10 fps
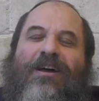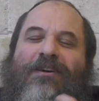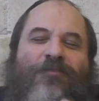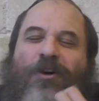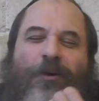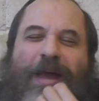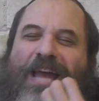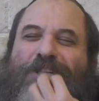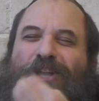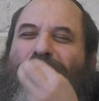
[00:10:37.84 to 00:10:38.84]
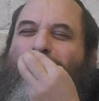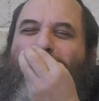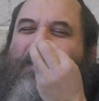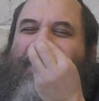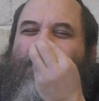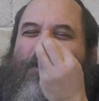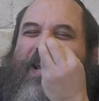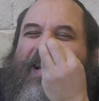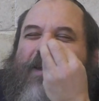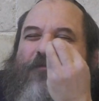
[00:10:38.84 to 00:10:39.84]
For creation you
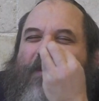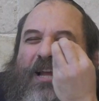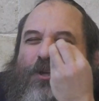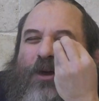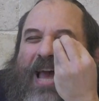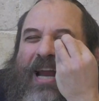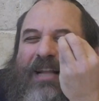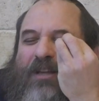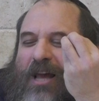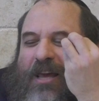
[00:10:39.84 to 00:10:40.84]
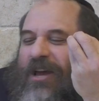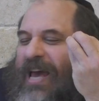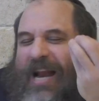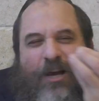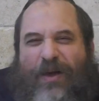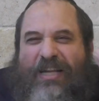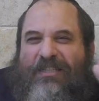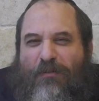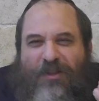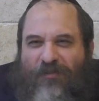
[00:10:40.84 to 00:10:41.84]
need infinite. You cannot create
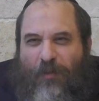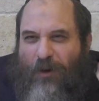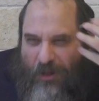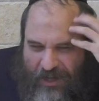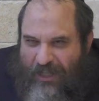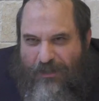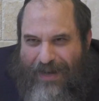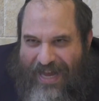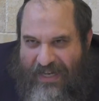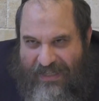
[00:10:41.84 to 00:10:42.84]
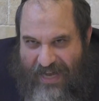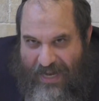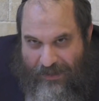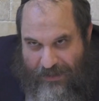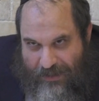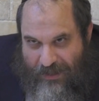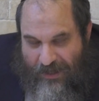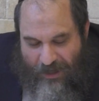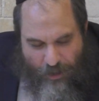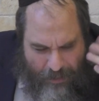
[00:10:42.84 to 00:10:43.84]
something from nothing. It doesn't make any sense.
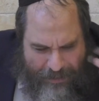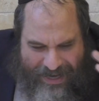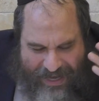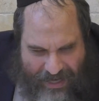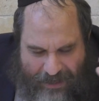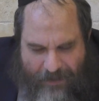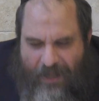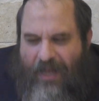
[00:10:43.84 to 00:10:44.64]
Human being cannot.